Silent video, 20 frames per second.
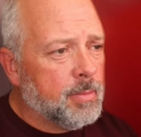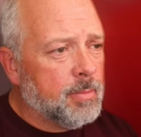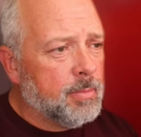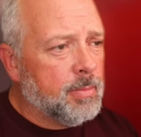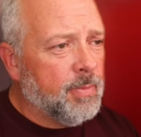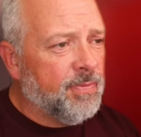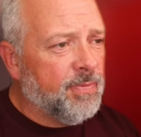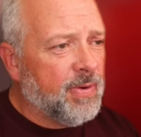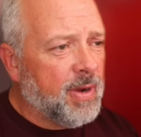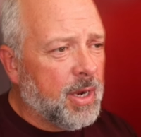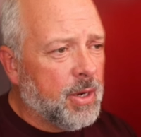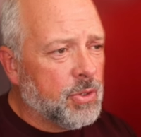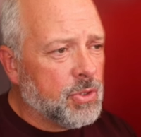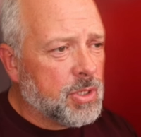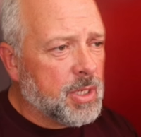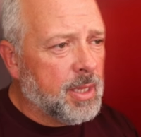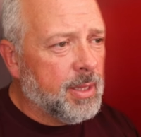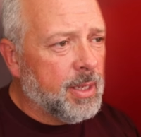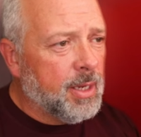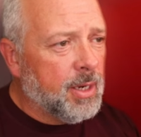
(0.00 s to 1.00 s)
files
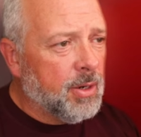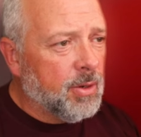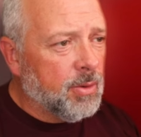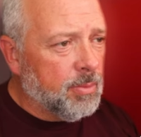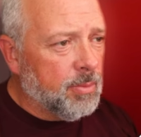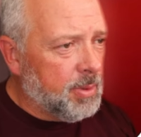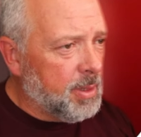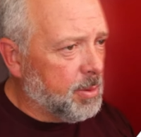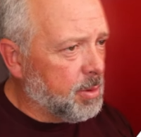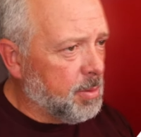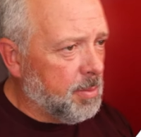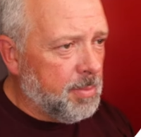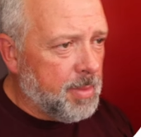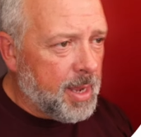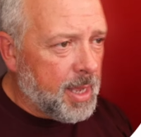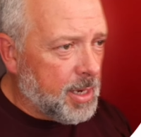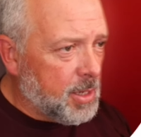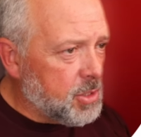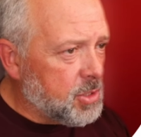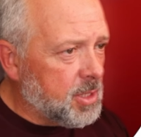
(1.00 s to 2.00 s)
in there, and be able to
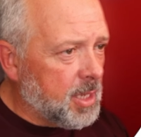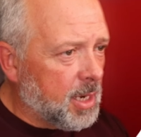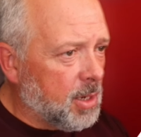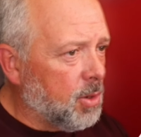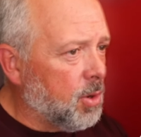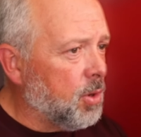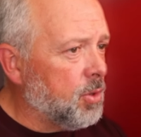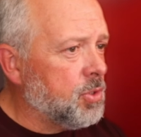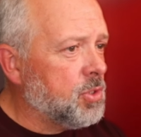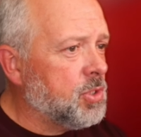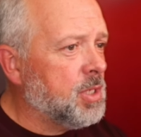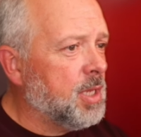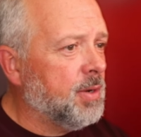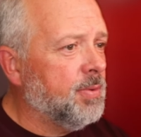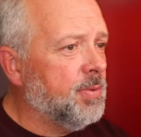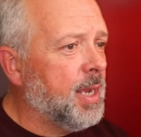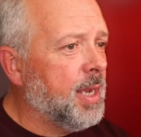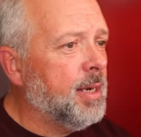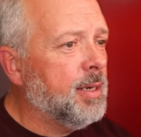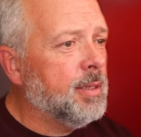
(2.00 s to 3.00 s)
manage that large set of
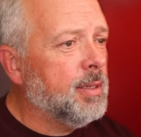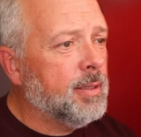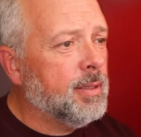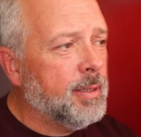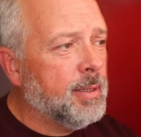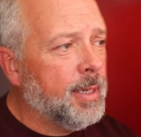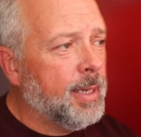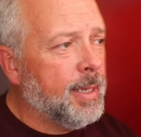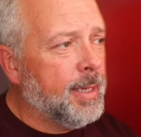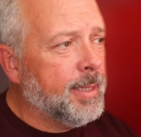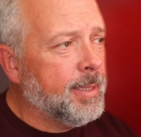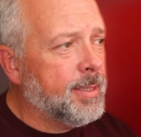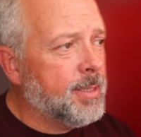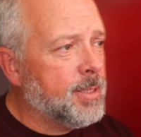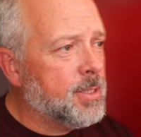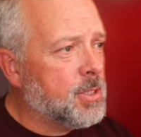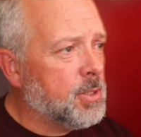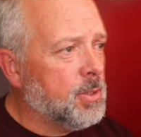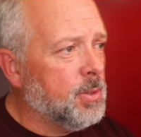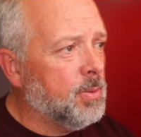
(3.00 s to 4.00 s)
data. And
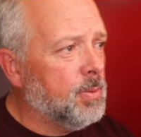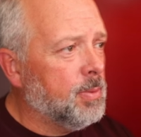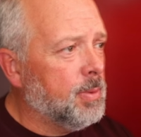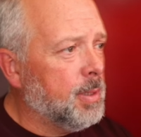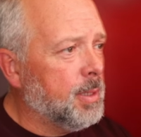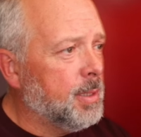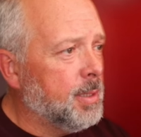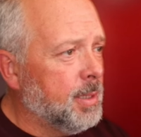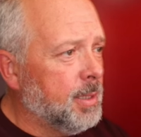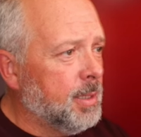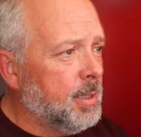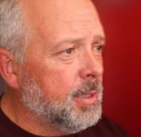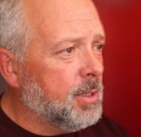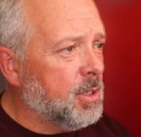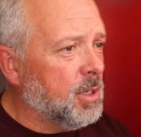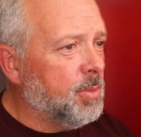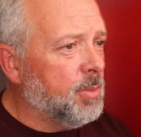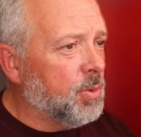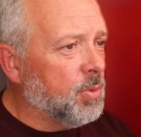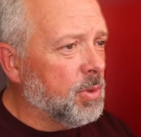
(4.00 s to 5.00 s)
so going
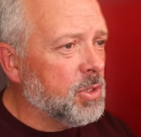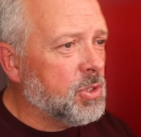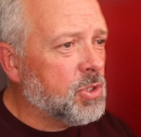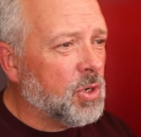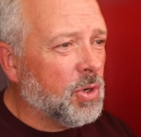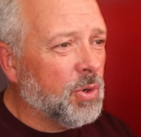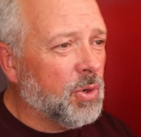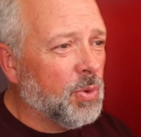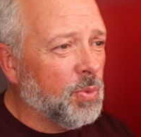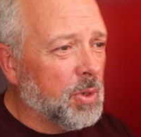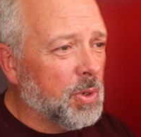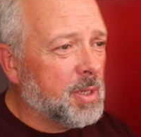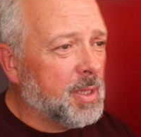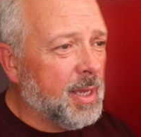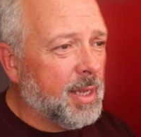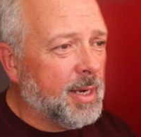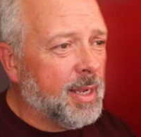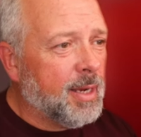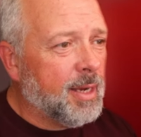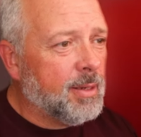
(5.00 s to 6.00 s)
to be really starting to work that
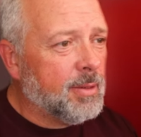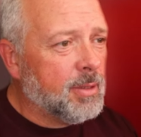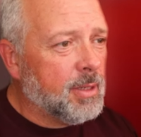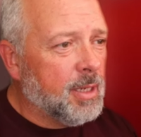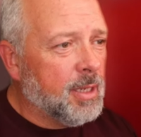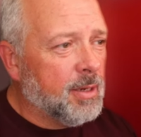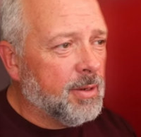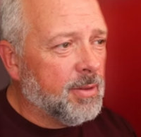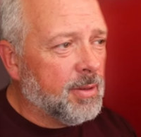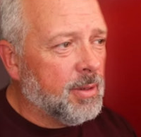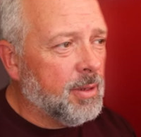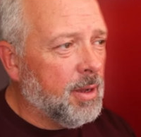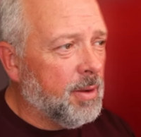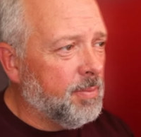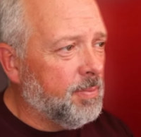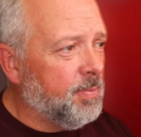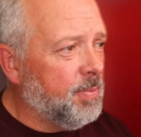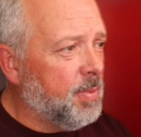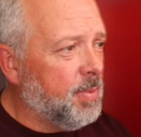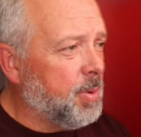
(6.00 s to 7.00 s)
out and get
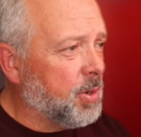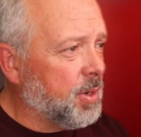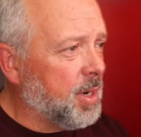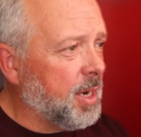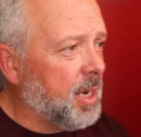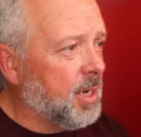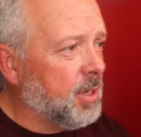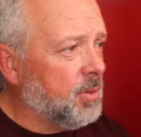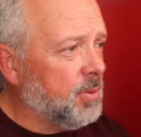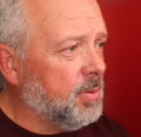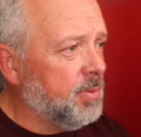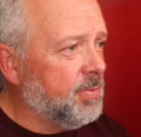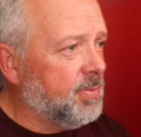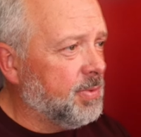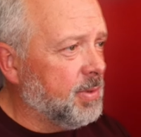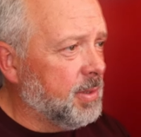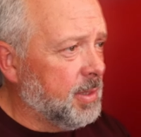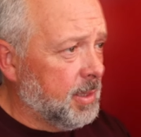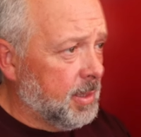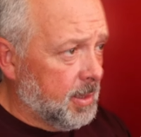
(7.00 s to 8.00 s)
a better handle of
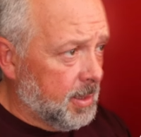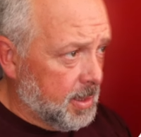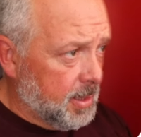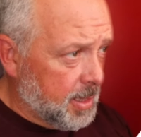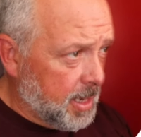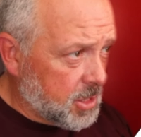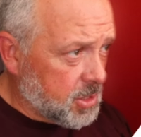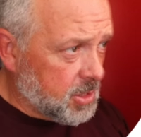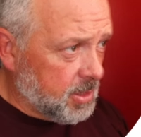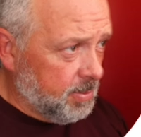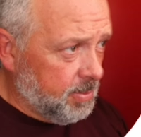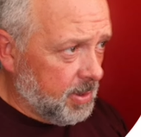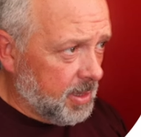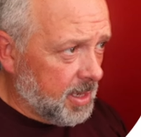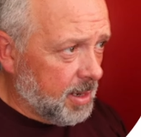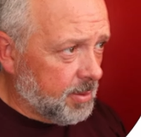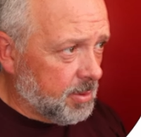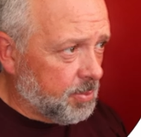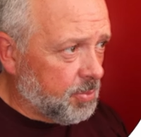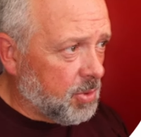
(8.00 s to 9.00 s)
actually being able
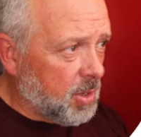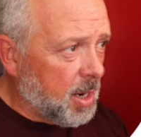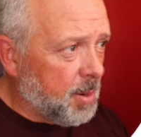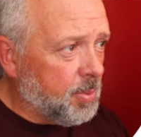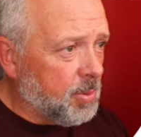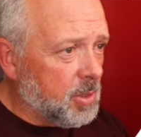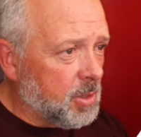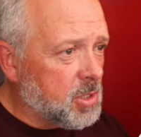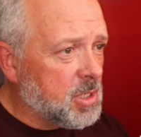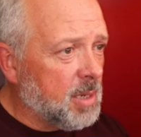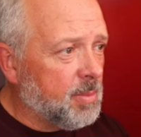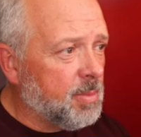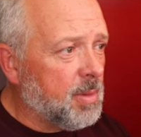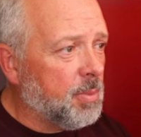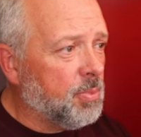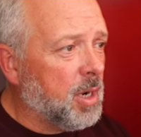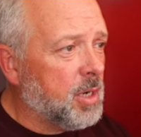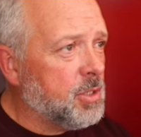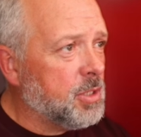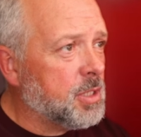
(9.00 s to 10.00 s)
to properly set my
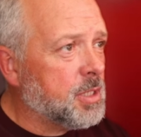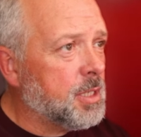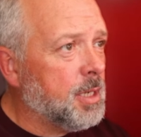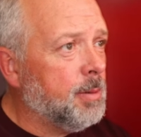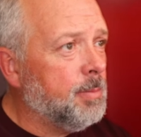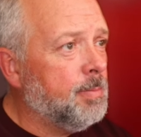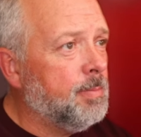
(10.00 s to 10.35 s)
projects up.